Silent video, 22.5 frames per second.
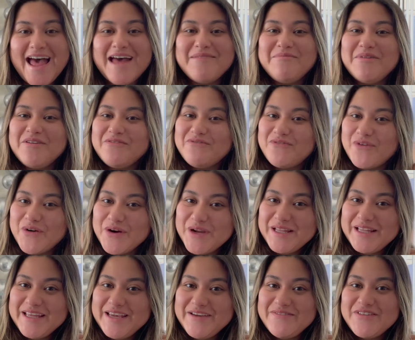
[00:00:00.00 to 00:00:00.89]
and before you
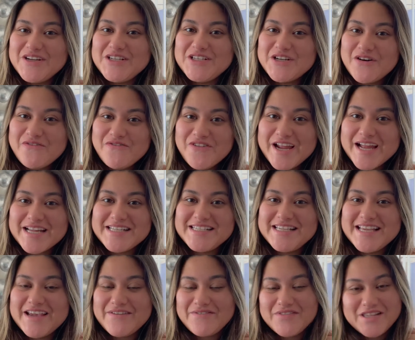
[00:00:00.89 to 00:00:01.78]
leave, don't forget
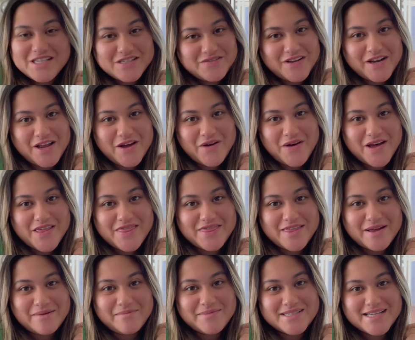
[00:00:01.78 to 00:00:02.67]
to give this video a
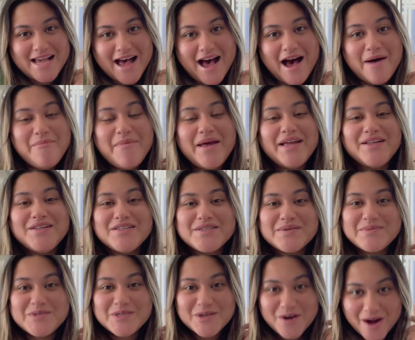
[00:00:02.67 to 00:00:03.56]
thumbs up and
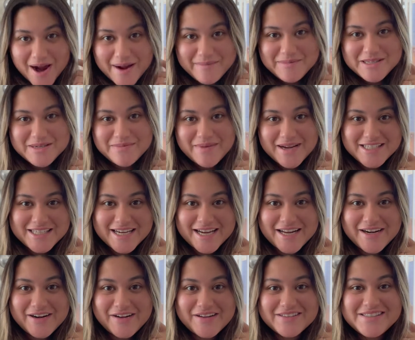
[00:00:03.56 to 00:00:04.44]
subscribe to my
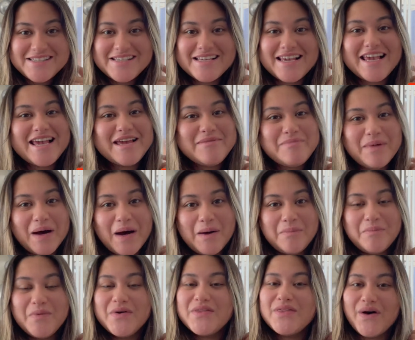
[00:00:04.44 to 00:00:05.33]
channel to keep
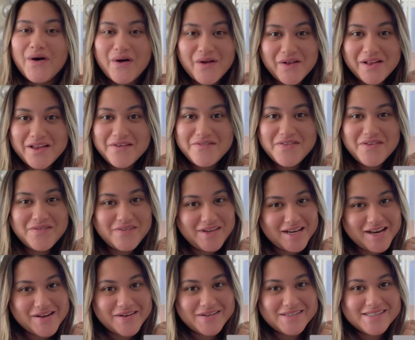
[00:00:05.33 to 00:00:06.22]
up with all of the
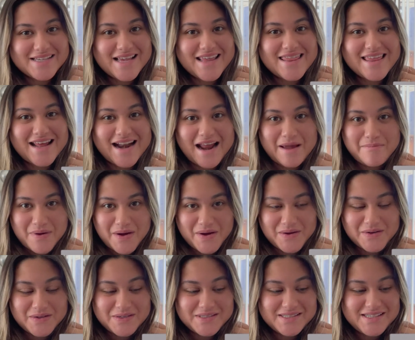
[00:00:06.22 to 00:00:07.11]
videos that I
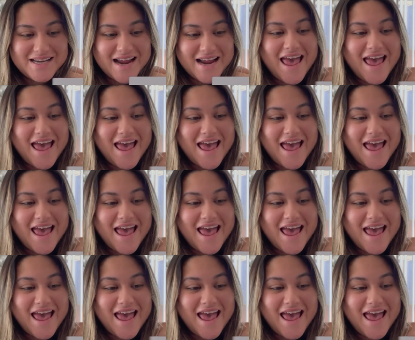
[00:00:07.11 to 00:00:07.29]
post.